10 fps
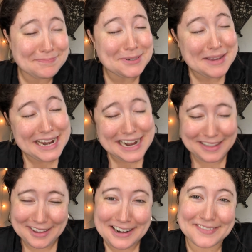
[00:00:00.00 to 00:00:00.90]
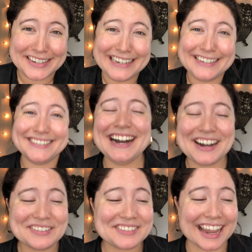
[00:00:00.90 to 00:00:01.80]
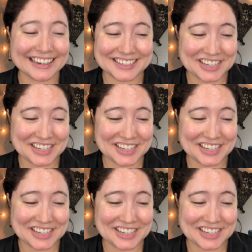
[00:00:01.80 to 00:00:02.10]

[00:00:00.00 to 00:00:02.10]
20 to 30 videos of Katie